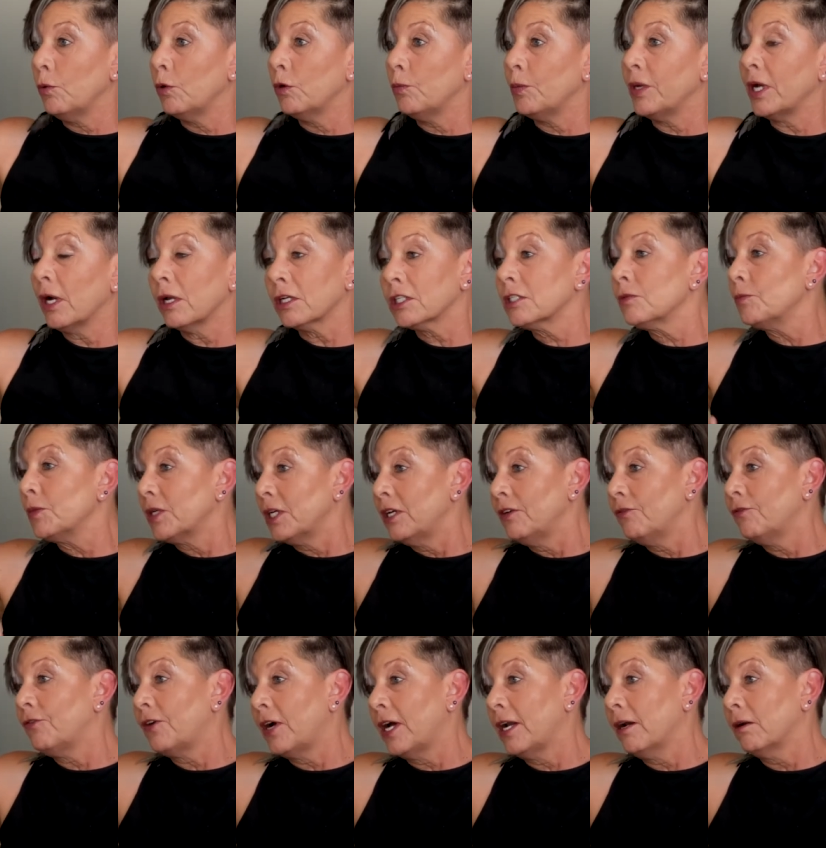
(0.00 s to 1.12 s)
there would be
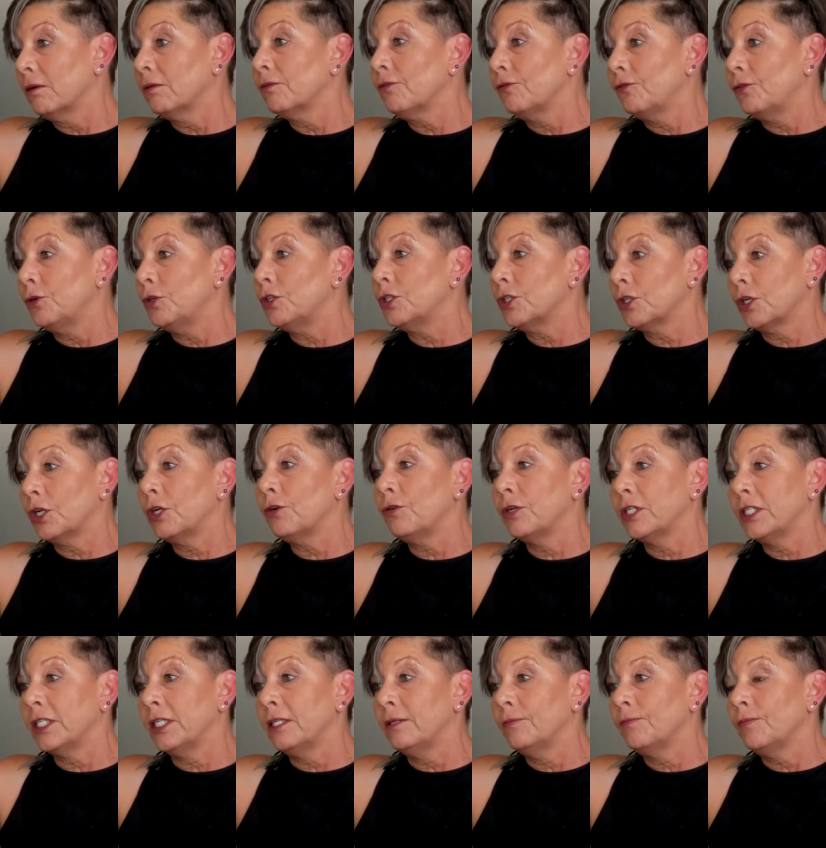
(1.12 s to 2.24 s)
ultimately final food
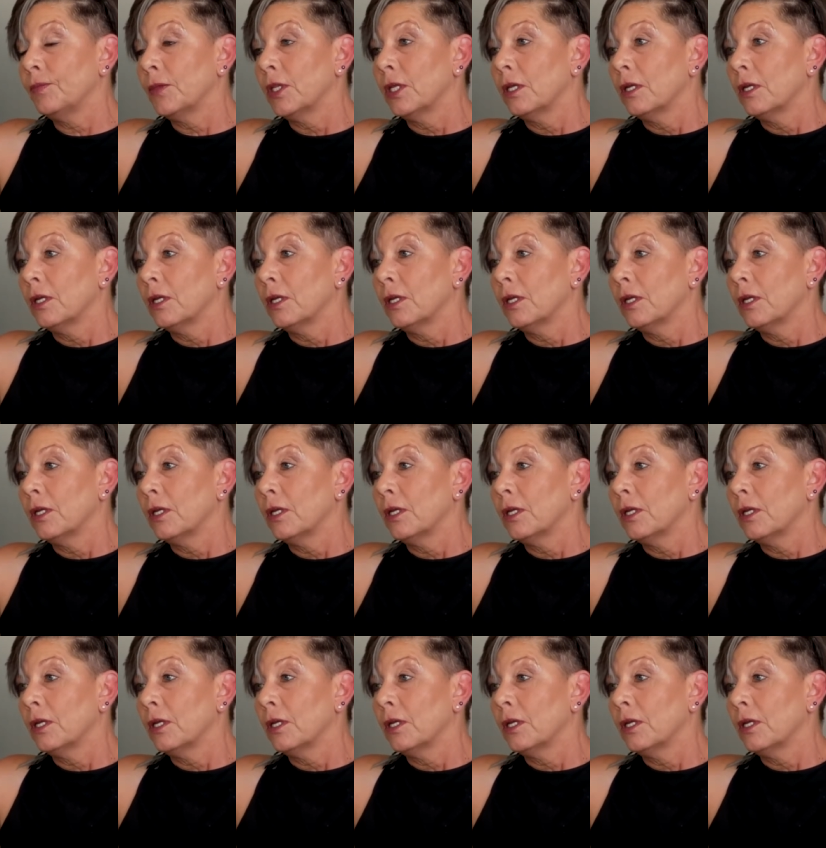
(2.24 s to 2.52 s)
security.